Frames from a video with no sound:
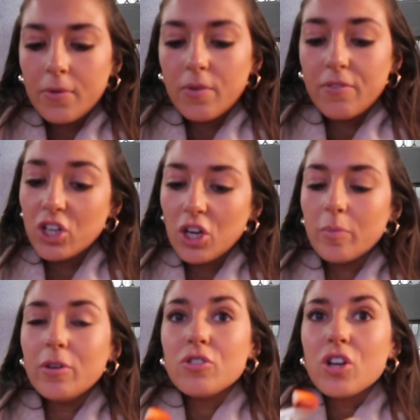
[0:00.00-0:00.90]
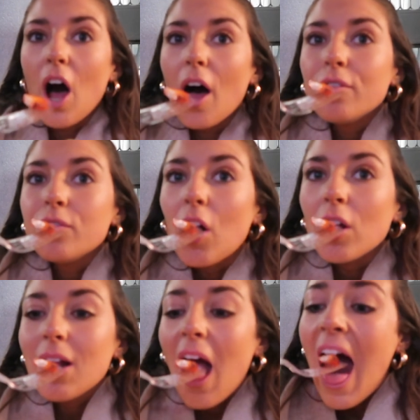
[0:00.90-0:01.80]
with the Giacomo scarf
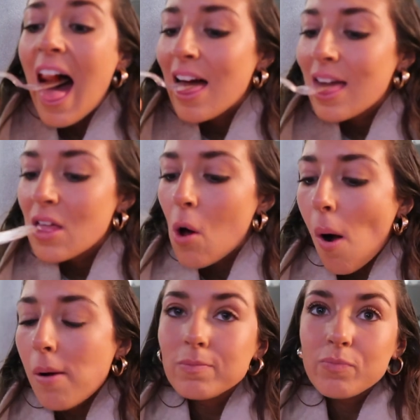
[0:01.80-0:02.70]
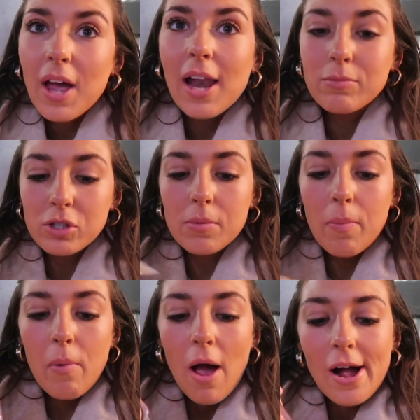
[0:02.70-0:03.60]
on, and I'm gonna
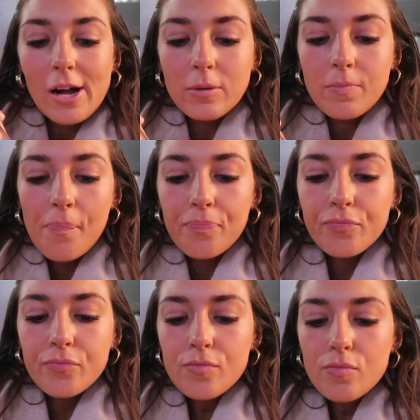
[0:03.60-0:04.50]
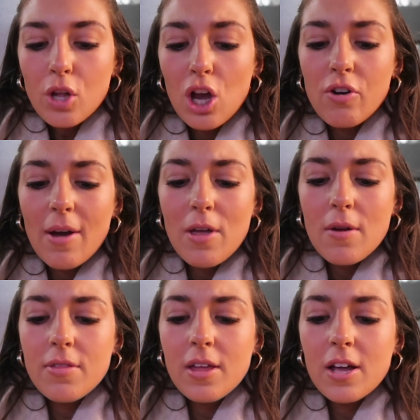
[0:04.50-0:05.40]
get a crepe. The
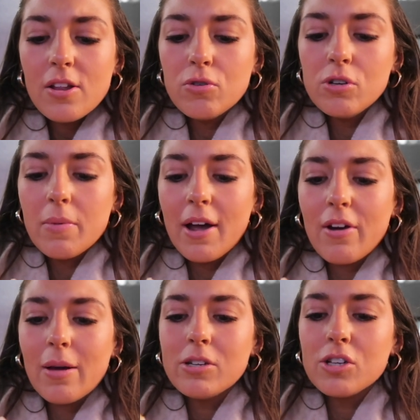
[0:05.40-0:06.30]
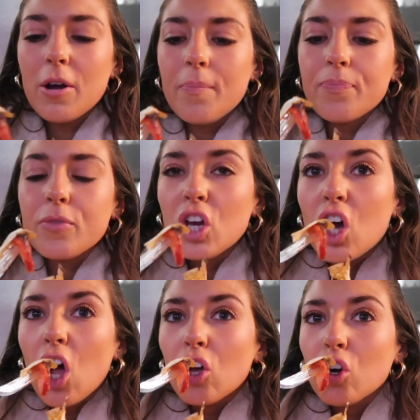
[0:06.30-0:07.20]
only thing that annoys me about crepes is like you
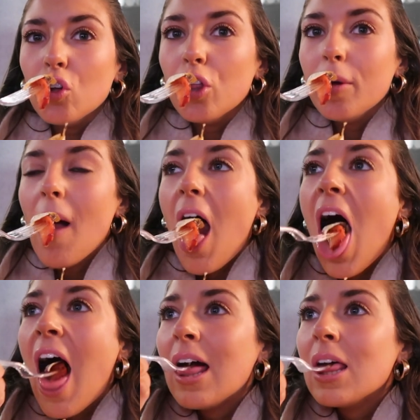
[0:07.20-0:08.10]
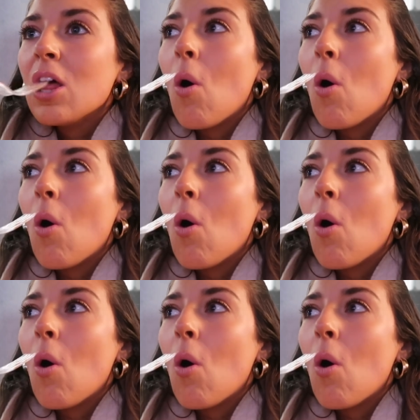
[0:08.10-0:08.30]
can't cut them.